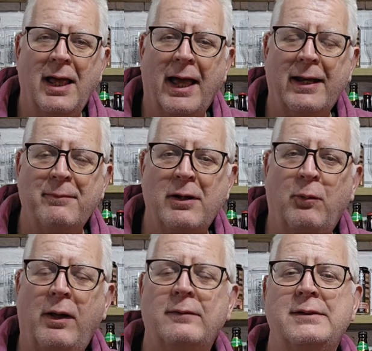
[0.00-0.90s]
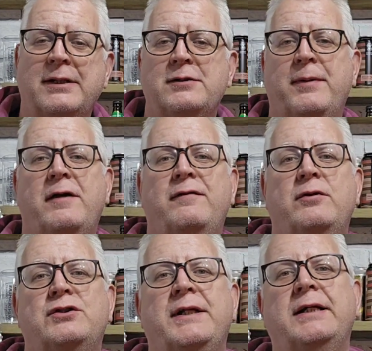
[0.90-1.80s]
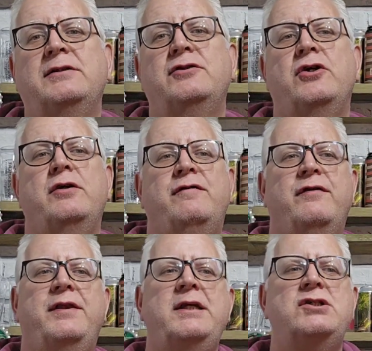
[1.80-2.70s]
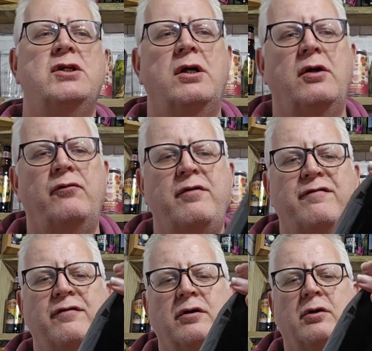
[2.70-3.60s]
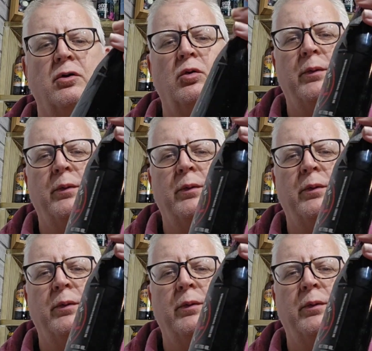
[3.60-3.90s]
Hello everybody, welcome to Energy Reviews. Thanks for joining us for this review,